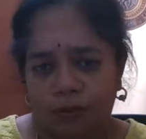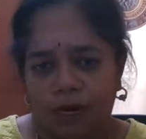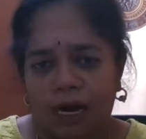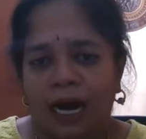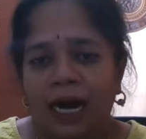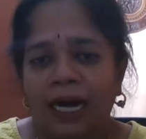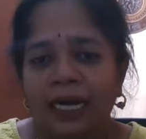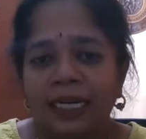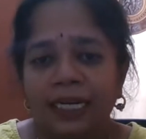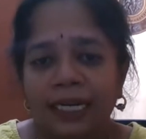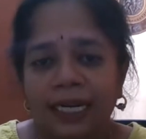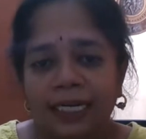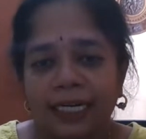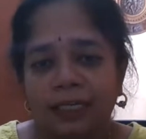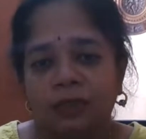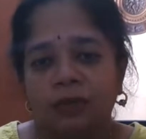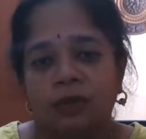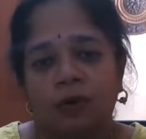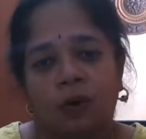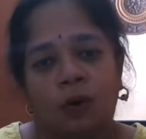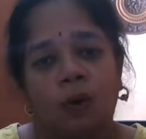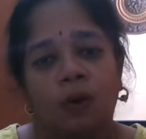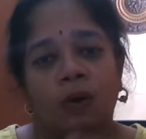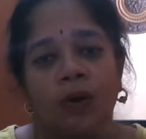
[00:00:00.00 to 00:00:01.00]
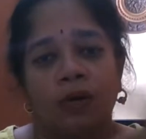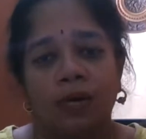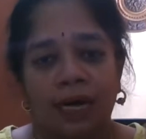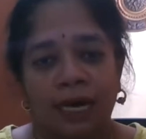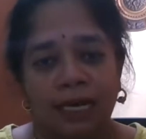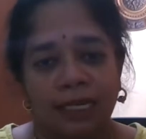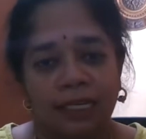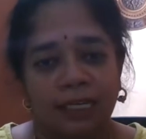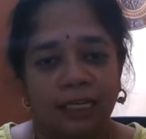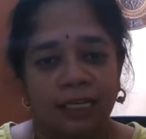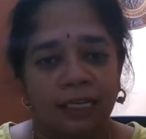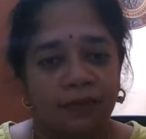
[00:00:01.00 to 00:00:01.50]
I like to call
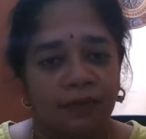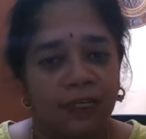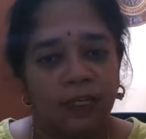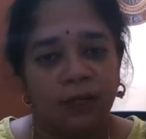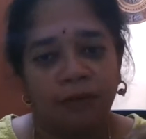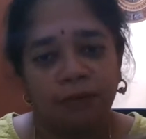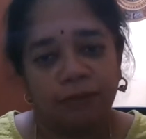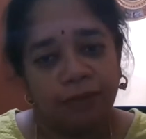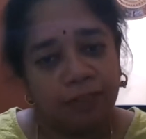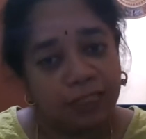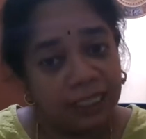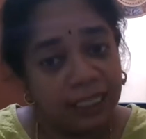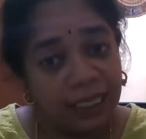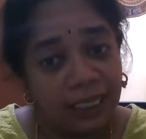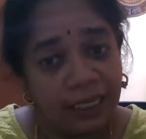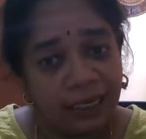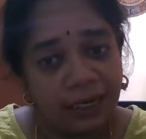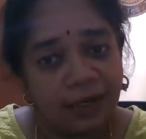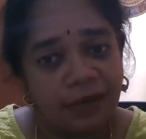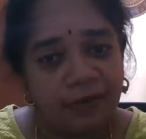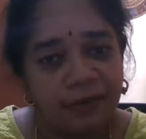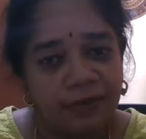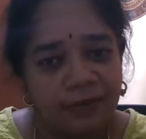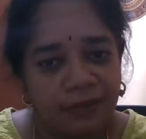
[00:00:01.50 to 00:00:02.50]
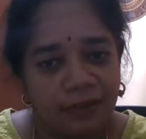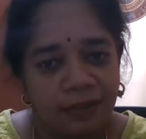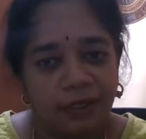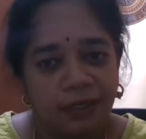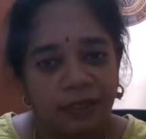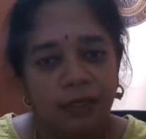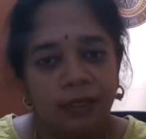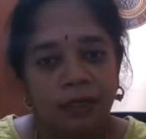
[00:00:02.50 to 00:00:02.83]
as the Queen of Steel Nerves,